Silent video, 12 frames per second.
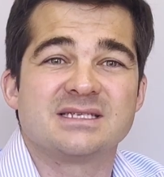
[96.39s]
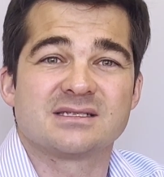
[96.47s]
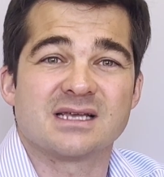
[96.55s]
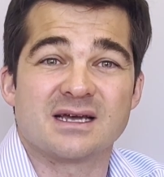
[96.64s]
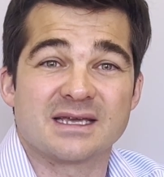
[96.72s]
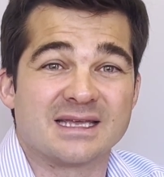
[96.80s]

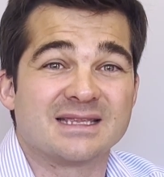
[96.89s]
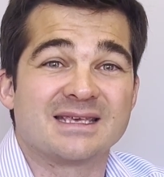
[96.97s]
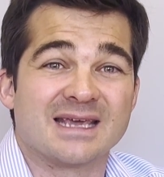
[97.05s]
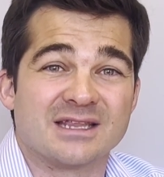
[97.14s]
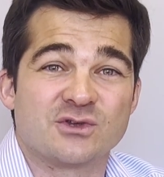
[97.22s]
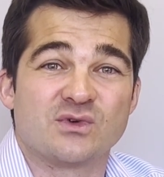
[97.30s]
target
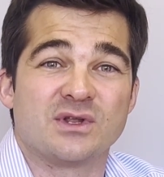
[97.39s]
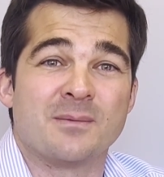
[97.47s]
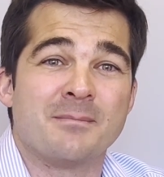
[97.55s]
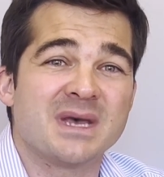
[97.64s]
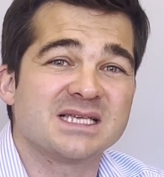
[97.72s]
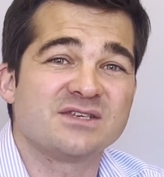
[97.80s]
can create a
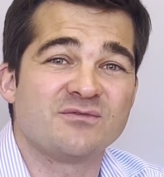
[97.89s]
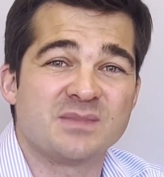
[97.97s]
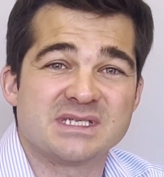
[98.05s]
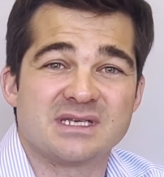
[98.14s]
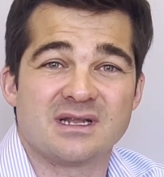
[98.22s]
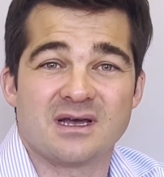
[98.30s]
massive
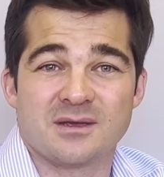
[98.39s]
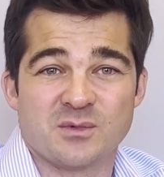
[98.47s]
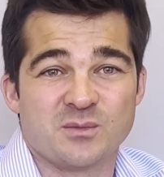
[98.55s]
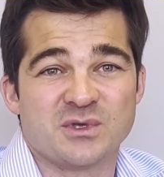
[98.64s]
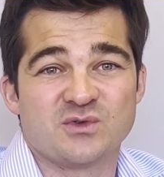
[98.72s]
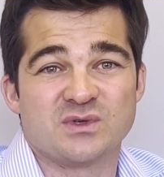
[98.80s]

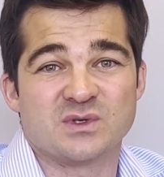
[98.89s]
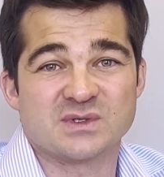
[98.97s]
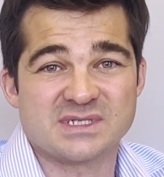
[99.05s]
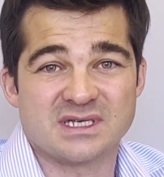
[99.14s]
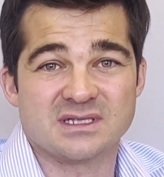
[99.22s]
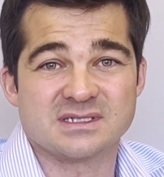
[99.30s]
misalignment between your
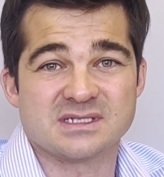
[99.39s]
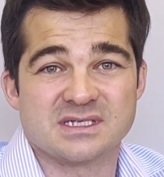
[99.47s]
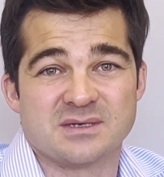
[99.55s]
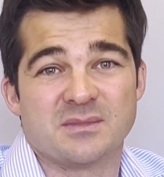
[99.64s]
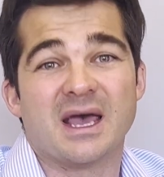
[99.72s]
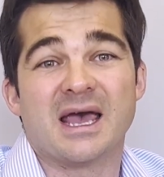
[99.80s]
sales
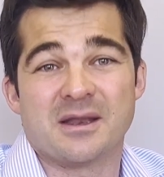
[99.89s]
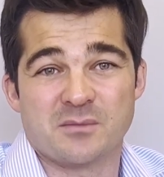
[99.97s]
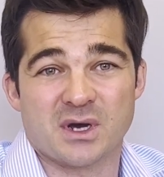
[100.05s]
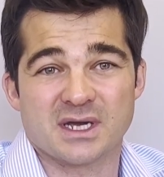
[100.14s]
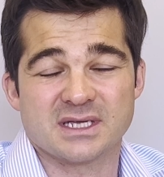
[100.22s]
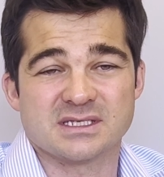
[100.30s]
team and
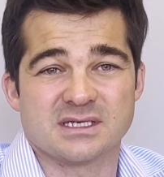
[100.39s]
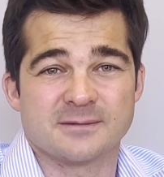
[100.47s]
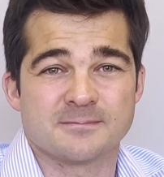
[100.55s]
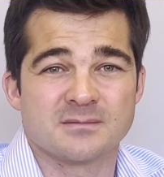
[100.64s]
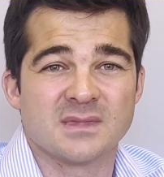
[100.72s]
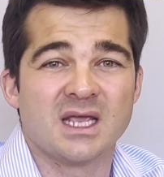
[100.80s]
marketing.
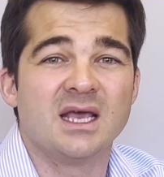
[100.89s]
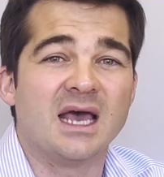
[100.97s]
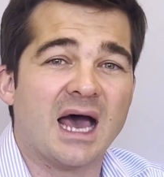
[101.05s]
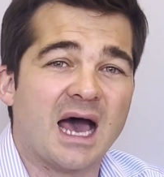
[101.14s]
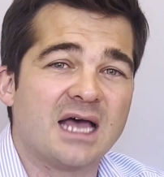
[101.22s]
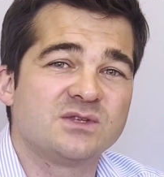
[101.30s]

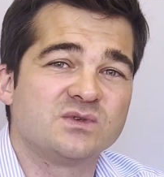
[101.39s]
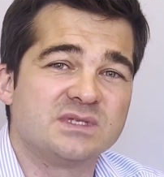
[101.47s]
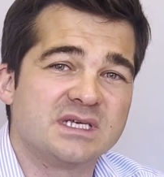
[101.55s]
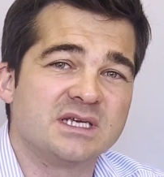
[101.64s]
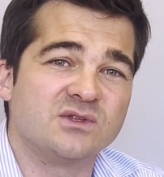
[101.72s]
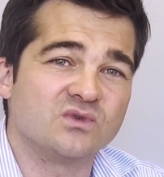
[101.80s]
I had to
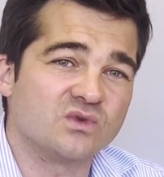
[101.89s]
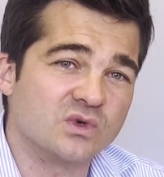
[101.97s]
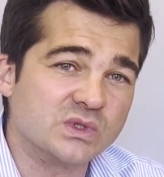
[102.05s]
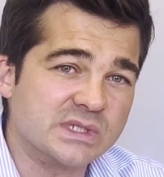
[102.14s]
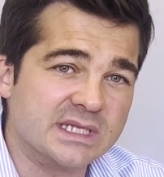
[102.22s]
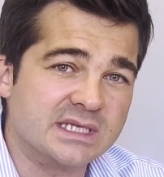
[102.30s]
dig into
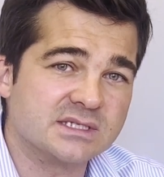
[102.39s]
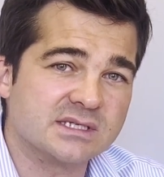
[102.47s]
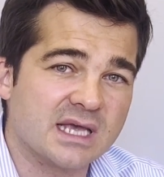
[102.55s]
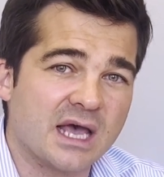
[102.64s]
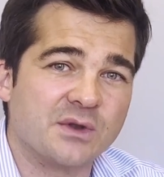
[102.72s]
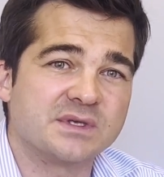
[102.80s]
those leads,
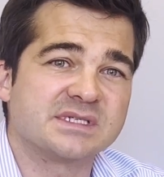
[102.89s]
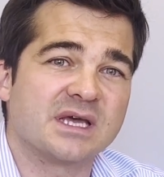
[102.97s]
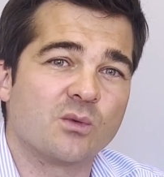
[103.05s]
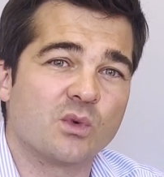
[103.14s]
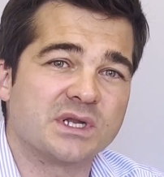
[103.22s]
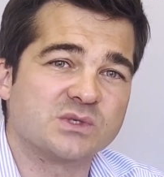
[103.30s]

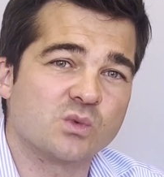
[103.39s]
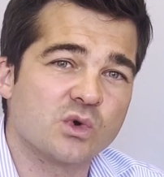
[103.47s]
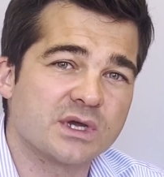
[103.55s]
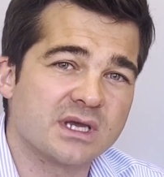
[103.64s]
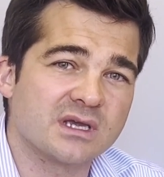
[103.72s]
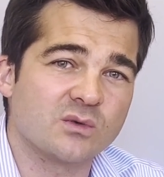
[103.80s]
understand what is
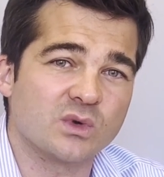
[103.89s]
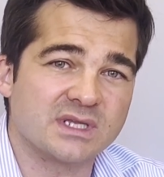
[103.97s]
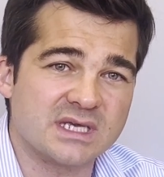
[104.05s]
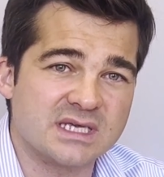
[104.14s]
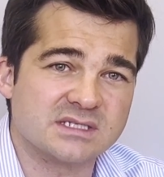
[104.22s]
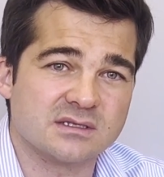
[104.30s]
working and
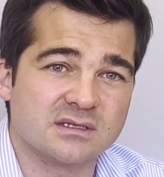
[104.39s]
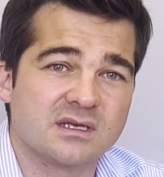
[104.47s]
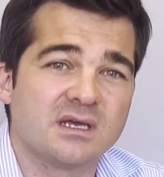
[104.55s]
what isn't.